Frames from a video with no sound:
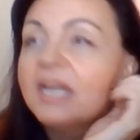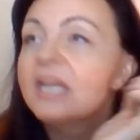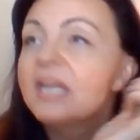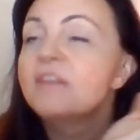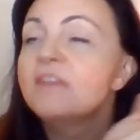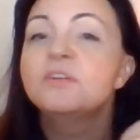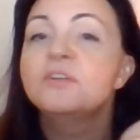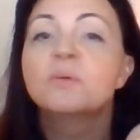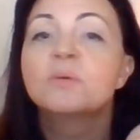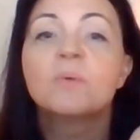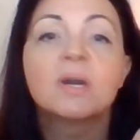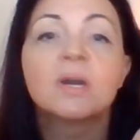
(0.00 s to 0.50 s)

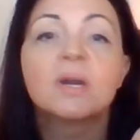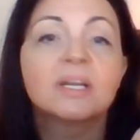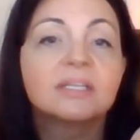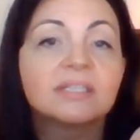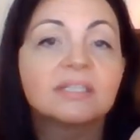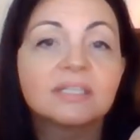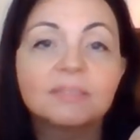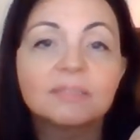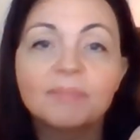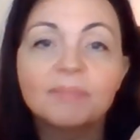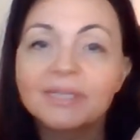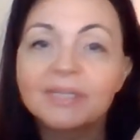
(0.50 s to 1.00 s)
If you wanna
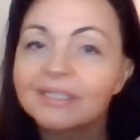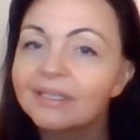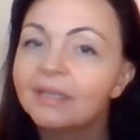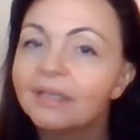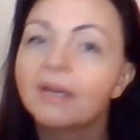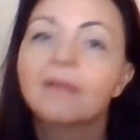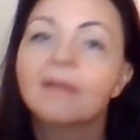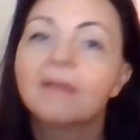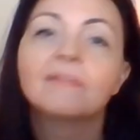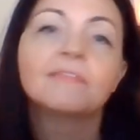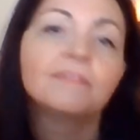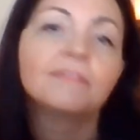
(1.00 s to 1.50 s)
dismiss
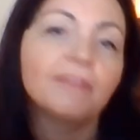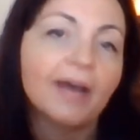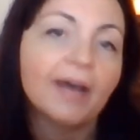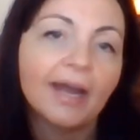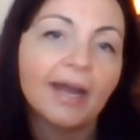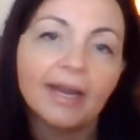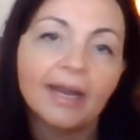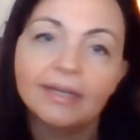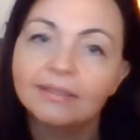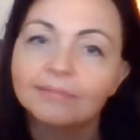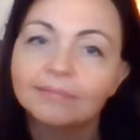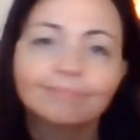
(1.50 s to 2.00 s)
it,
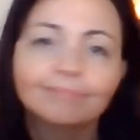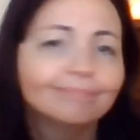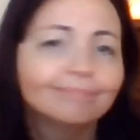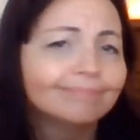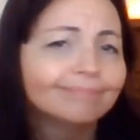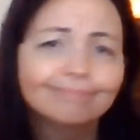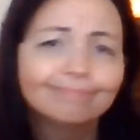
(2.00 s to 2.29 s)
fine.